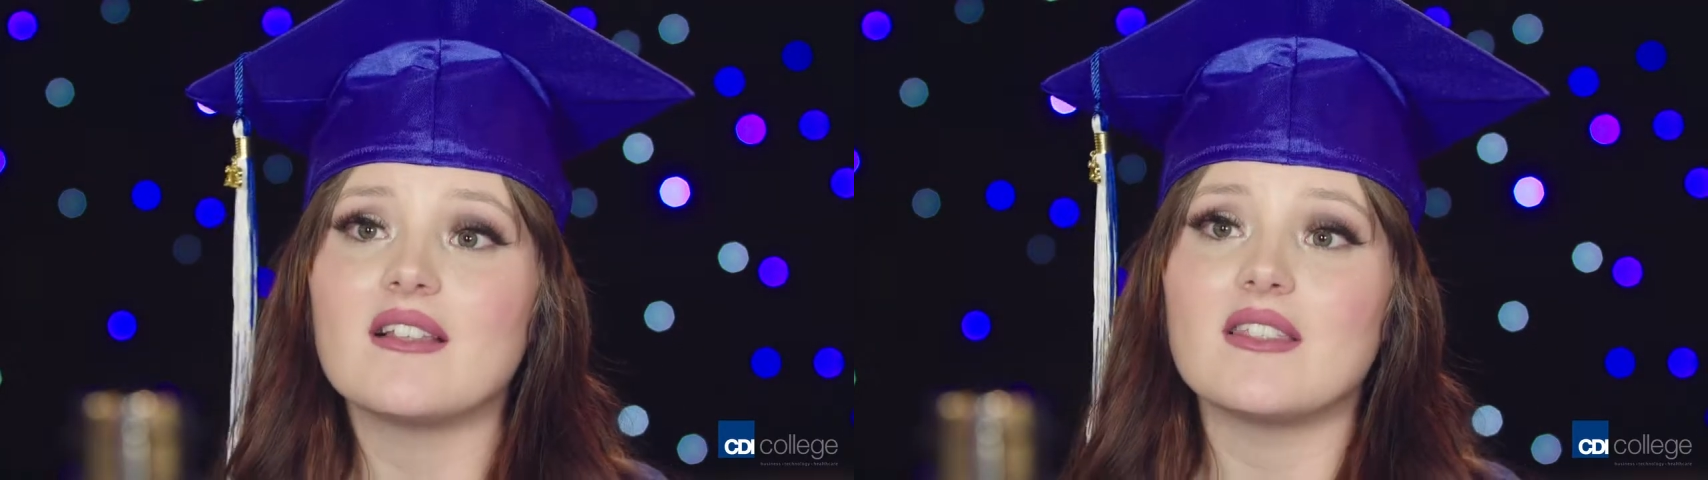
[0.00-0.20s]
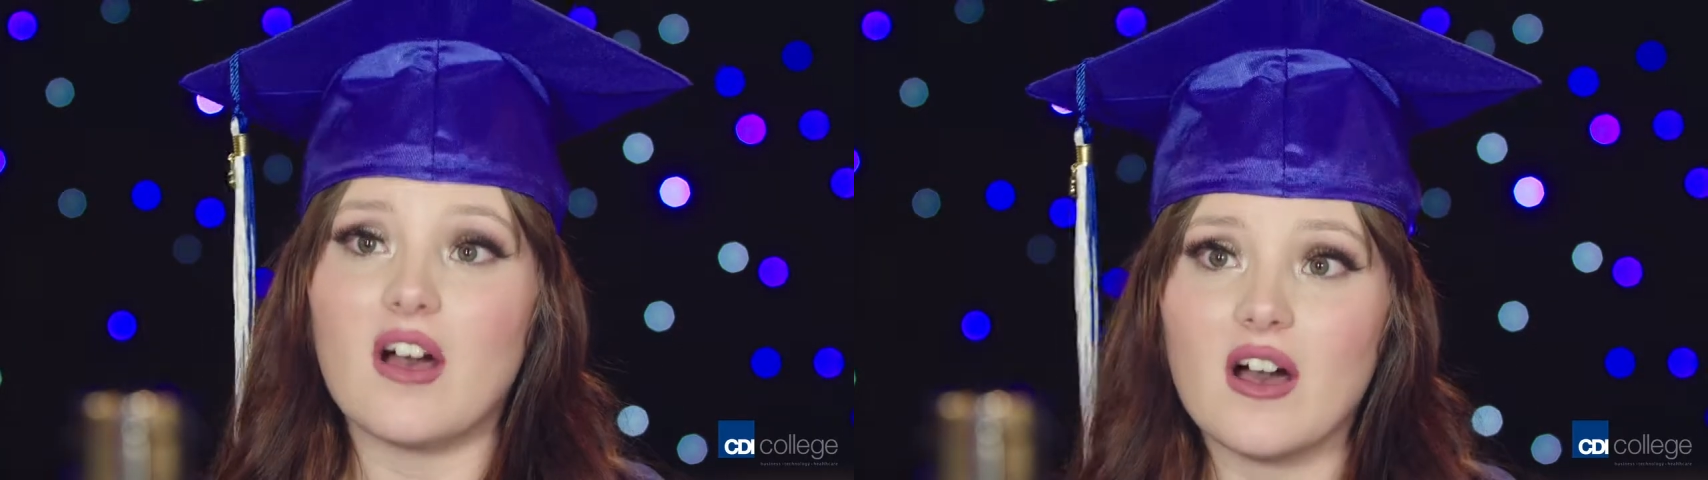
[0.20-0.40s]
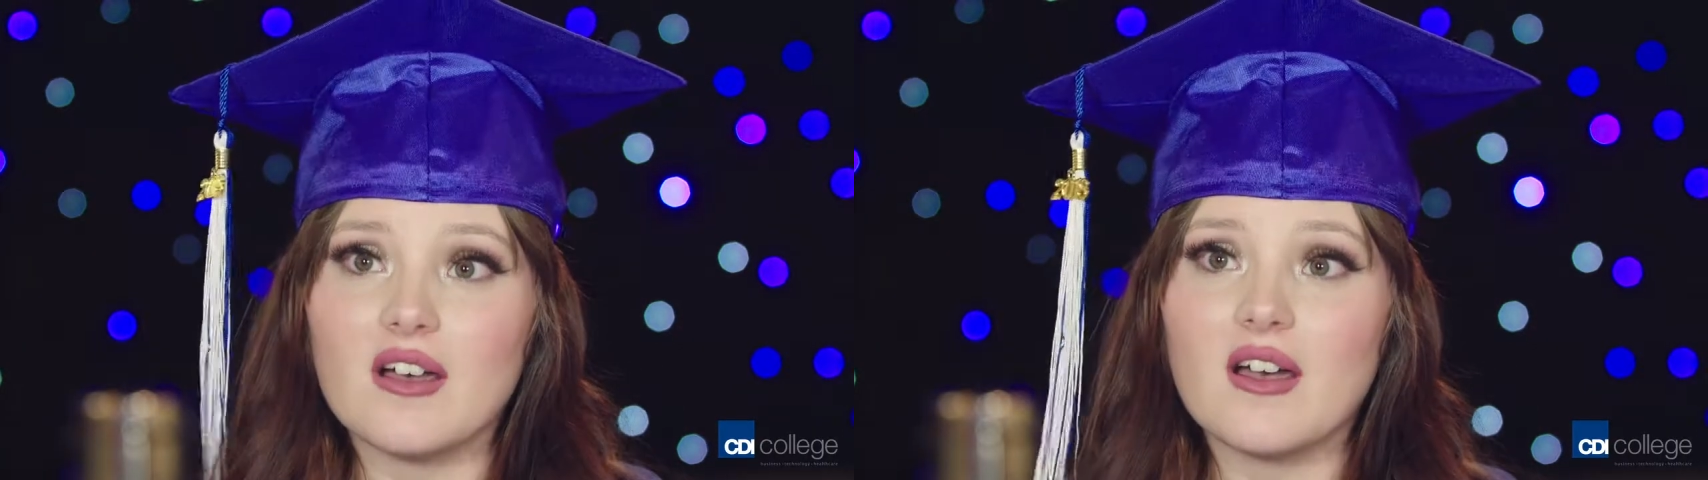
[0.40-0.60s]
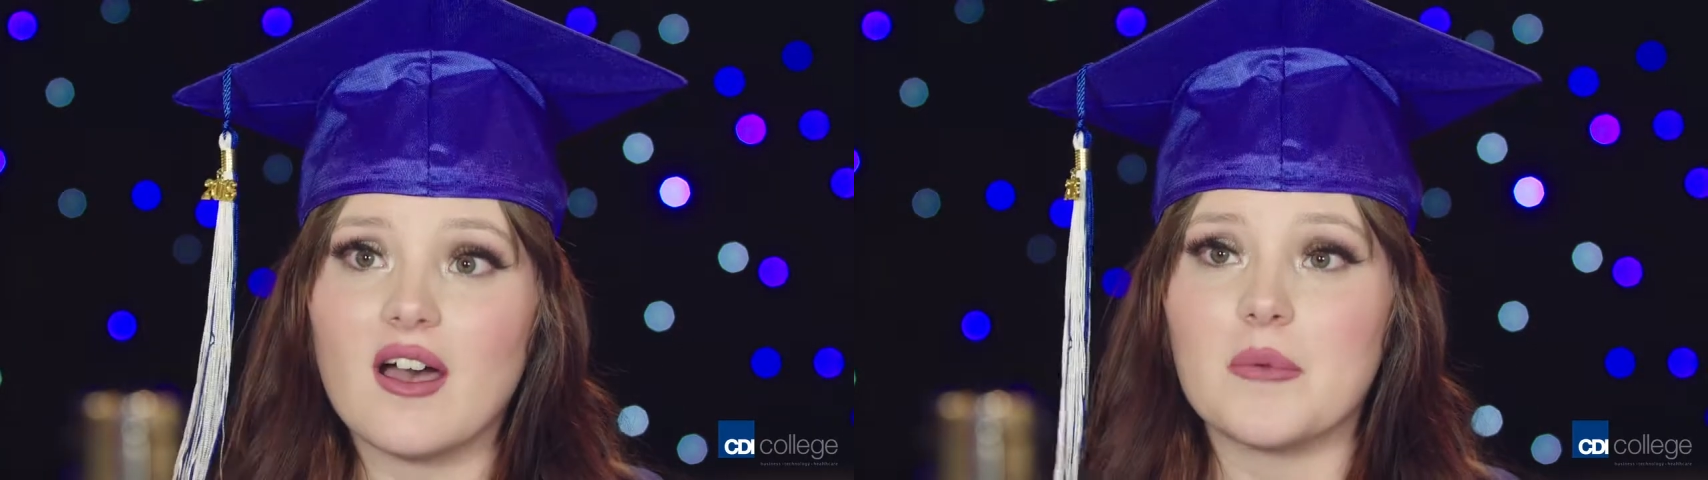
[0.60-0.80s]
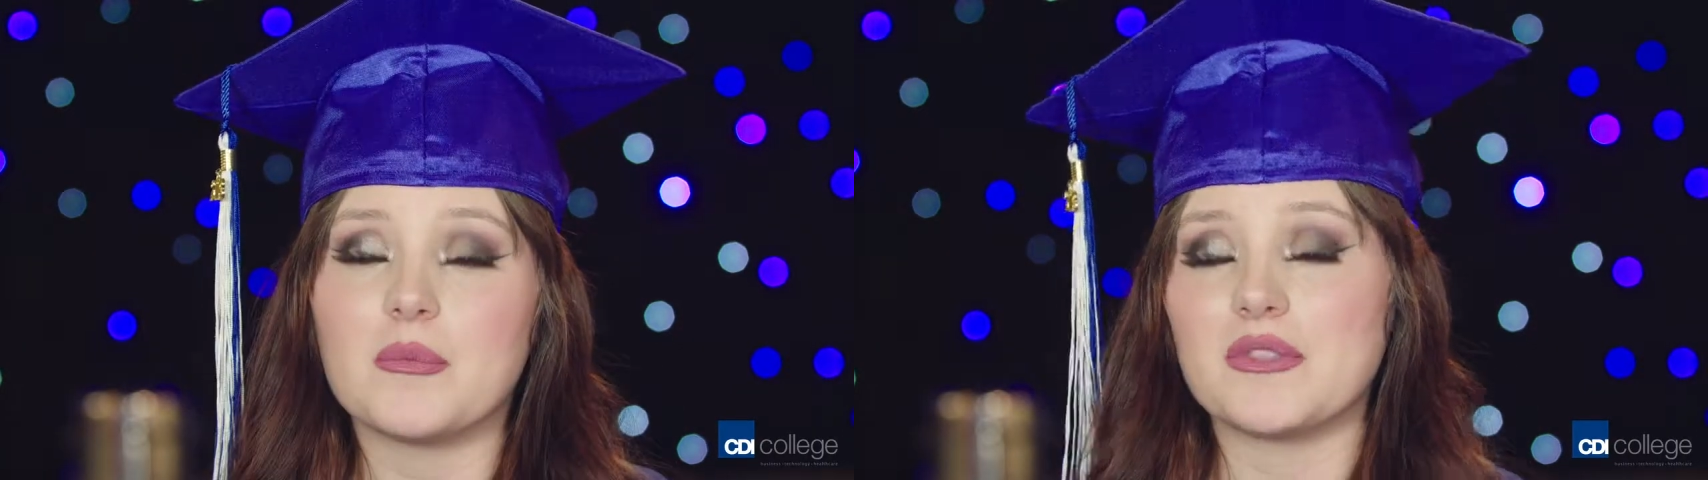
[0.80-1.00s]
law
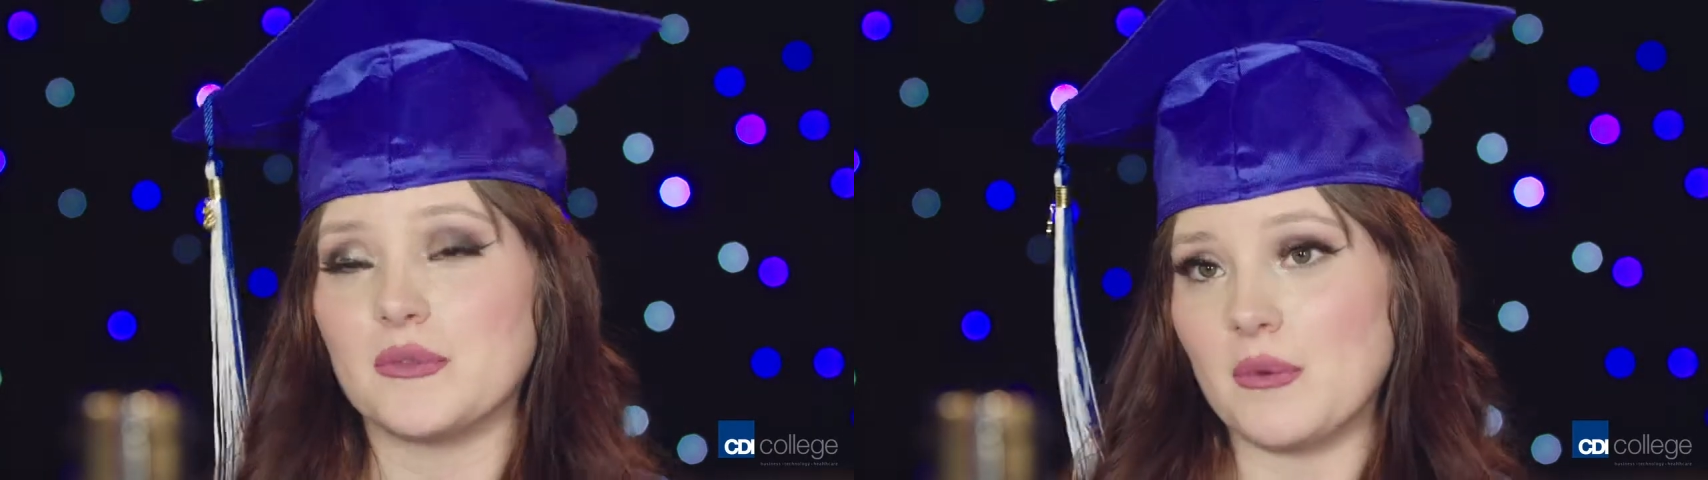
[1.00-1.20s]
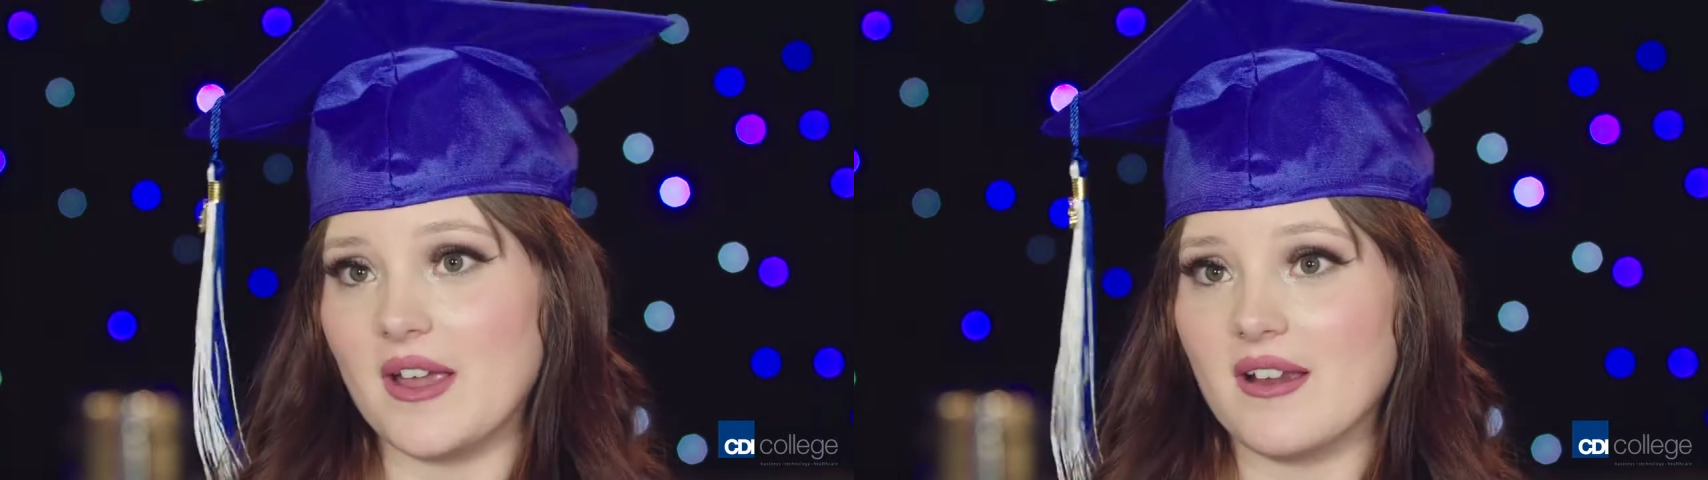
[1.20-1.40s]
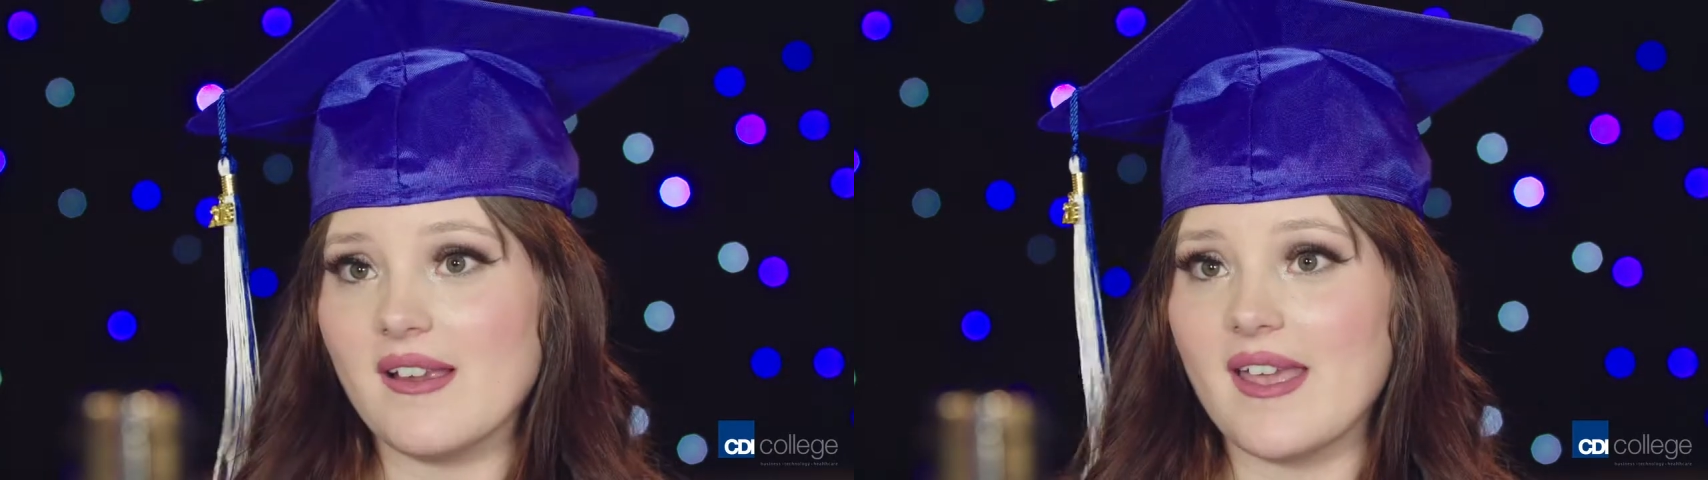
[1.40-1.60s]
um, with a lawyer,